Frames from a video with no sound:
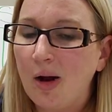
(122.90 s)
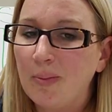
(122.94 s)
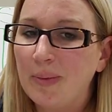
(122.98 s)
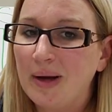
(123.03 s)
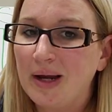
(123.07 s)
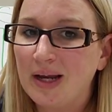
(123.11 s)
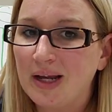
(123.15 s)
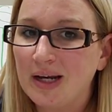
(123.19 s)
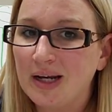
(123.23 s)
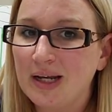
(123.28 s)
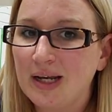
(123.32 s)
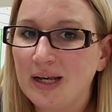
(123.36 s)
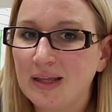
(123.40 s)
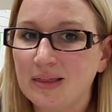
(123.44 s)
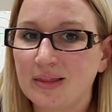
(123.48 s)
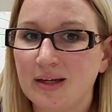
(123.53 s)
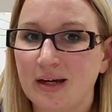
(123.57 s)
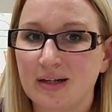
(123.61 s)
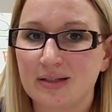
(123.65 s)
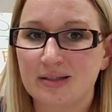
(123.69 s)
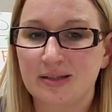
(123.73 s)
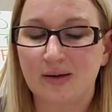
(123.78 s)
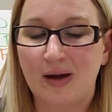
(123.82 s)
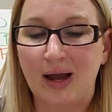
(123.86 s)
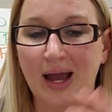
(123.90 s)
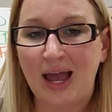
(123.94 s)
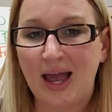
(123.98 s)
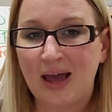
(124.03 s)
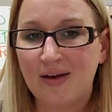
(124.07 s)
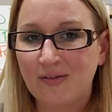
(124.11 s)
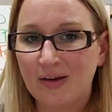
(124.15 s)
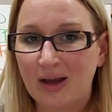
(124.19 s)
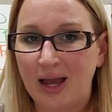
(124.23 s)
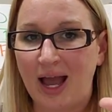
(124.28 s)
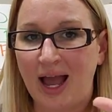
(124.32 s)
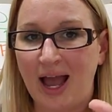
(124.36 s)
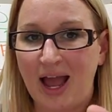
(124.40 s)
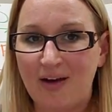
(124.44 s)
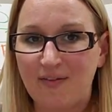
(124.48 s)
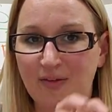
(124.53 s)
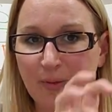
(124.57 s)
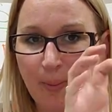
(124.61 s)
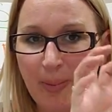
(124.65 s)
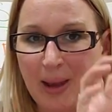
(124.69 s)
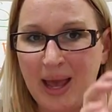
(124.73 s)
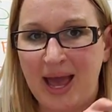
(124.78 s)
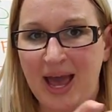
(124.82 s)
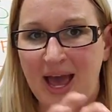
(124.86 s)
am I going to get there? So I have a
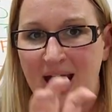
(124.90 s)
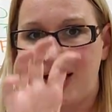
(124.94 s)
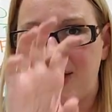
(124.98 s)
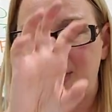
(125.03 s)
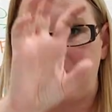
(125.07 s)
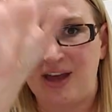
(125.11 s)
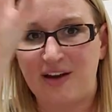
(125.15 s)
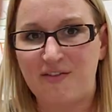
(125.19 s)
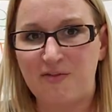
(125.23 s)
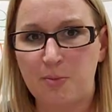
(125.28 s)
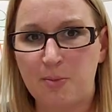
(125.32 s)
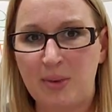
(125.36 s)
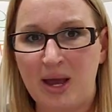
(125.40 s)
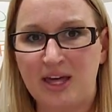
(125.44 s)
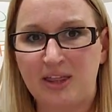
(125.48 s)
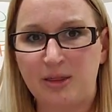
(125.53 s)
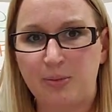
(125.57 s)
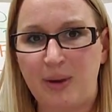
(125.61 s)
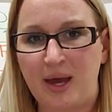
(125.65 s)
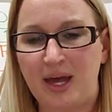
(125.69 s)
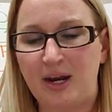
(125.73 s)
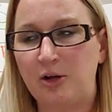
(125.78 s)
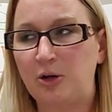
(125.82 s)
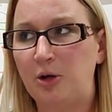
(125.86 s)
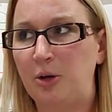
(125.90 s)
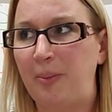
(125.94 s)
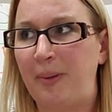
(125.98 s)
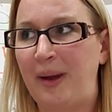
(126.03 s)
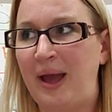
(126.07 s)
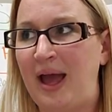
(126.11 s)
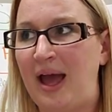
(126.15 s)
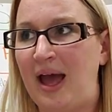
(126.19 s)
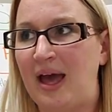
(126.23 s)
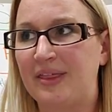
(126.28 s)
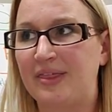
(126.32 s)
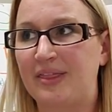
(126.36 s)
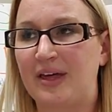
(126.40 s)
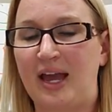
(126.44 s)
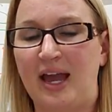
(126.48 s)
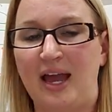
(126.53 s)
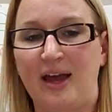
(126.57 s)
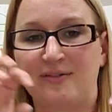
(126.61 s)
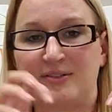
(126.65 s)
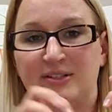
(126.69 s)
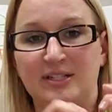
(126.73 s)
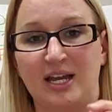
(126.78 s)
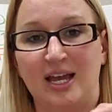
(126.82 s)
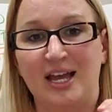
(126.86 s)
path. I have a mathematical path.
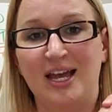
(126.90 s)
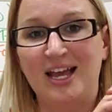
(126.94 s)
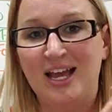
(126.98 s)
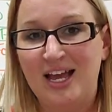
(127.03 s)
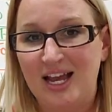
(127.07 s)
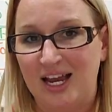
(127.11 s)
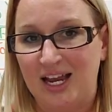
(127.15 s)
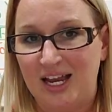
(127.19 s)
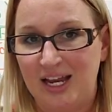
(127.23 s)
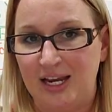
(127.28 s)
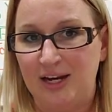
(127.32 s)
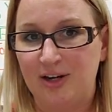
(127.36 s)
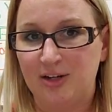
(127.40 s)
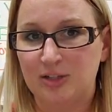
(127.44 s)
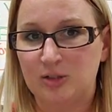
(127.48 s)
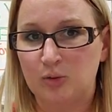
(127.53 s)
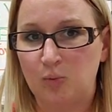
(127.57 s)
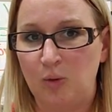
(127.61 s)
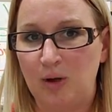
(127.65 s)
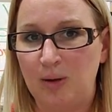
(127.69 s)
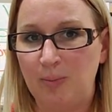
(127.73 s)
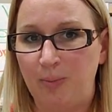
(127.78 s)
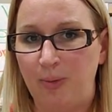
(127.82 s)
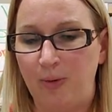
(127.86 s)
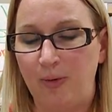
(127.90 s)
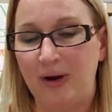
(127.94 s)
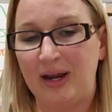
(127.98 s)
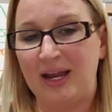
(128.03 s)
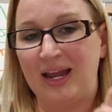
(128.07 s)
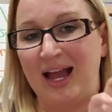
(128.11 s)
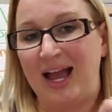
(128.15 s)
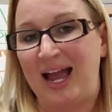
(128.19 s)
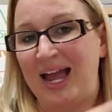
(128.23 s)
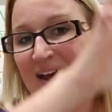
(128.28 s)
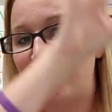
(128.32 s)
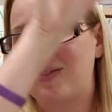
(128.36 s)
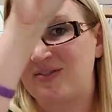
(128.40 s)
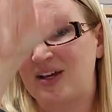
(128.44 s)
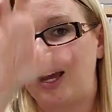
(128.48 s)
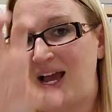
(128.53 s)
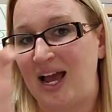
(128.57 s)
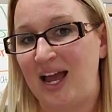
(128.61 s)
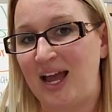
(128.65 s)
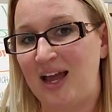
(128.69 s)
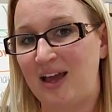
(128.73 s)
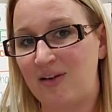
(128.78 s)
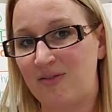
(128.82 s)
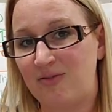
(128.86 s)
Here's one point. I
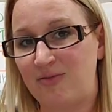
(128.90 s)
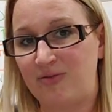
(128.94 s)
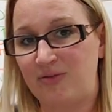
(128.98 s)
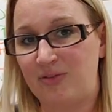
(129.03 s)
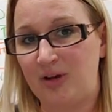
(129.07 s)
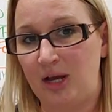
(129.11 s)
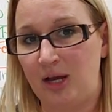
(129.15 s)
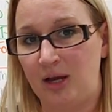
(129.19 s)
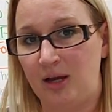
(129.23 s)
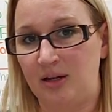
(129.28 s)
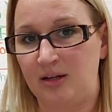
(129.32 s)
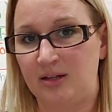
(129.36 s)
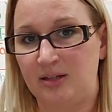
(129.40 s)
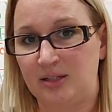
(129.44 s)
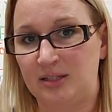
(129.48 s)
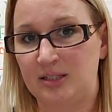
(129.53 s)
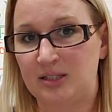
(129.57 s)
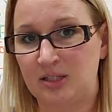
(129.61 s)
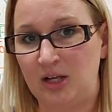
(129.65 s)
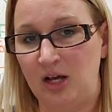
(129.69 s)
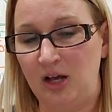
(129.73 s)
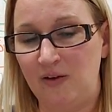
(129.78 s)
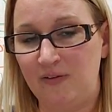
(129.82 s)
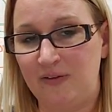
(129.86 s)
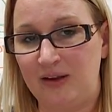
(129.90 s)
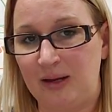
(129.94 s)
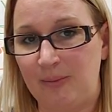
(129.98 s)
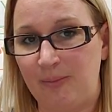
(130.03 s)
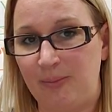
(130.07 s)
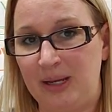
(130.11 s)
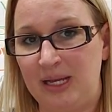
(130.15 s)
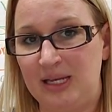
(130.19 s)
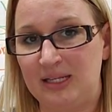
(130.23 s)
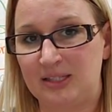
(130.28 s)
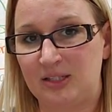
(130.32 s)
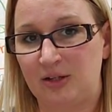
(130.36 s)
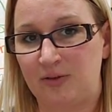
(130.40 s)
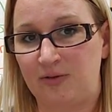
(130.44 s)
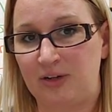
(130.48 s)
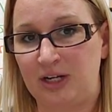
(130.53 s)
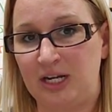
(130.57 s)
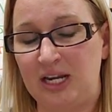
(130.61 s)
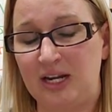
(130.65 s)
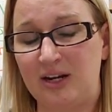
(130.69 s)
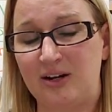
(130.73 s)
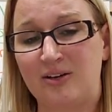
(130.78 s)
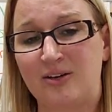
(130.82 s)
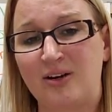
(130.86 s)
have a solving piece over
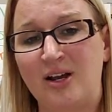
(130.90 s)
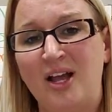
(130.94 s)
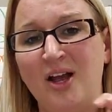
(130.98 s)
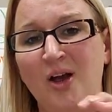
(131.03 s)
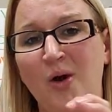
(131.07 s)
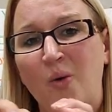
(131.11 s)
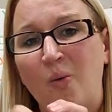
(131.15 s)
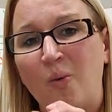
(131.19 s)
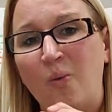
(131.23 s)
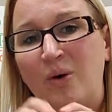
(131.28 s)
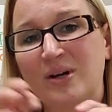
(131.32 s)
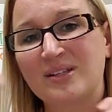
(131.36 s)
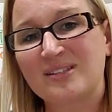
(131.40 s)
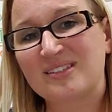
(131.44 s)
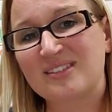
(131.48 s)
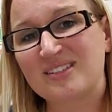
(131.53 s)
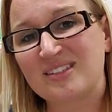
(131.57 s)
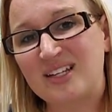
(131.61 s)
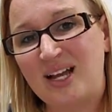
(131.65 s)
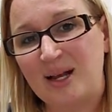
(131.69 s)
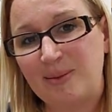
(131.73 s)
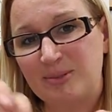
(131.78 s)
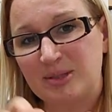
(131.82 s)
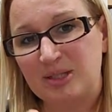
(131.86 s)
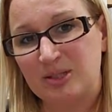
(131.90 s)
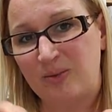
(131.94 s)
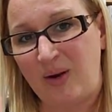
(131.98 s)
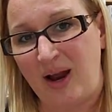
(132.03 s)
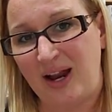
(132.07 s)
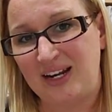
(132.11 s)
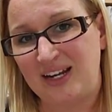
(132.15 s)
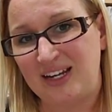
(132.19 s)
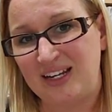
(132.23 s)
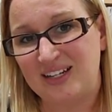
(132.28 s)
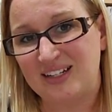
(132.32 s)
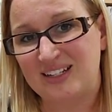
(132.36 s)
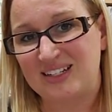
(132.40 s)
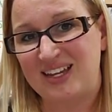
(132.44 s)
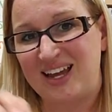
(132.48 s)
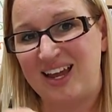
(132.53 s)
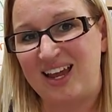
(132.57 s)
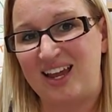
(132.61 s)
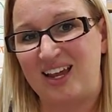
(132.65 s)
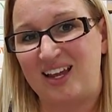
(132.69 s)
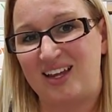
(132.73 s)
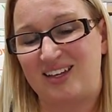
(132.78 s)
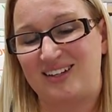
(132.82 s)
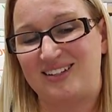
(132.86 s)
here. What steps do I need to
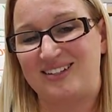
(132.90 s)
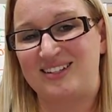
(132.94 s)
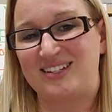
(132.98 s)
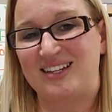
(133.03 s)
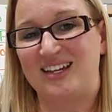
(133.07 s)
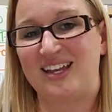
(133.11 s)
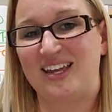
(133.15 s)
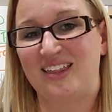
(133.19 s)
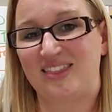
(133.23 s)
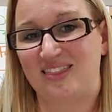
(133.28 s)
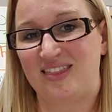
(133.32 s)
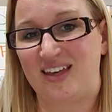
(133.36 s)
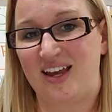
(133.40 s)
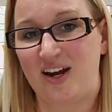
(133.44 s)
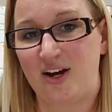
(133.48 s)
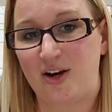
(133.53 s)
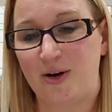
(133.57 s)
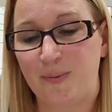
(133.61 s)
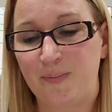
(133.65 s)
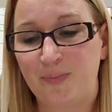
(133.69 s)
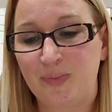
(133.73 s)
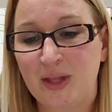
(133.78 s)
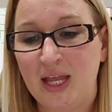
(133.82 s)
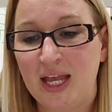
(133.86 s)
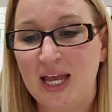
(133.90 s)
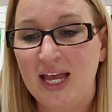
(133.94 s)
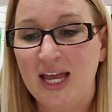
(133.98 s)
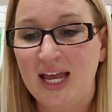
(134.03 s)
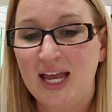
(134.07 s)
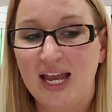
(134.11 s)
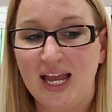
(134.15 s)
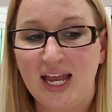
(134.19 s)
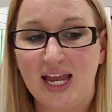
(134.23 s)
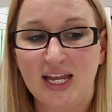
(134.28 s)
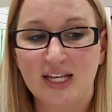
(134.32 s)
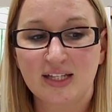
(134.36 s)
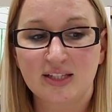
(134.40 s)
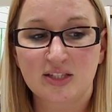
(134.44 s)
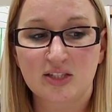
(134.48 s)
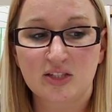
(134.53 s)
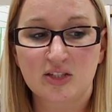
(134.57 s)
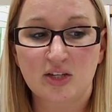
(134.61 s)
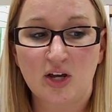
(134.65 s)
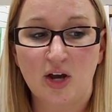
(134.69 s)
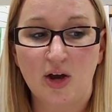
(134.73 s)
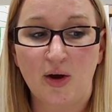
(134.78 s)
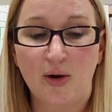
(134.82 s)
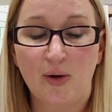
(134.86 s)
take to get there? And
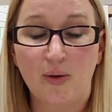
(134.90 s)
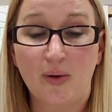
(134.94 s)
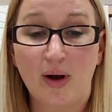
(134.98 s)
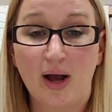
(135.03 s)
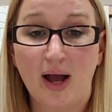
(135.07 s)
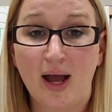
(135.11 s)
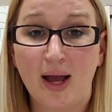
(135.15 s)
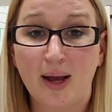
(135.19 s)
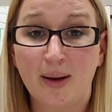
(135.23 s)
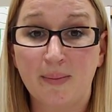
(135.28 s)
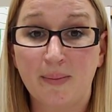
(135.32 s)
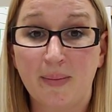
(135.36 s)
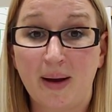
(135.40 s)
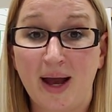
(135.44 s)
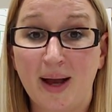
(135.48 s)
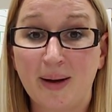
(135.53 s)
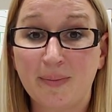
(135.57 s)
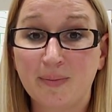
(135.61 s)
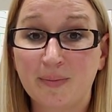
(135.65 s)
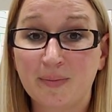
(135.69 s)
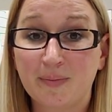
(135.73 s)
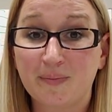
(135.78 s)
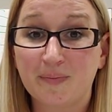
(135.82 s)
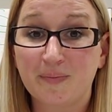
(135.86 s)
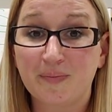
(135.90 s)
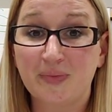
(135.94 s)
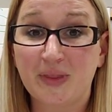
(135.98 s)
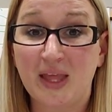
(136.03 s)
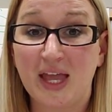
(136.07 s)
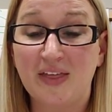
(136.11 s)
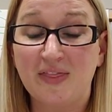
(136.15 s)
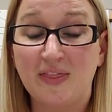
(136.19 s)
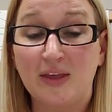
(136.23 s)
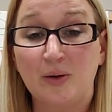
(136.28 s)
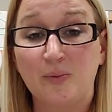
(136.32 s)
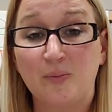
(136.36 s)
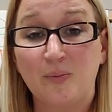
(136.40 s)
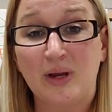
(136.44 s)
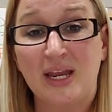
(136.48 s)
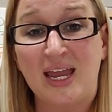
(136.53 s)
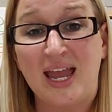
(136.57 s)
so then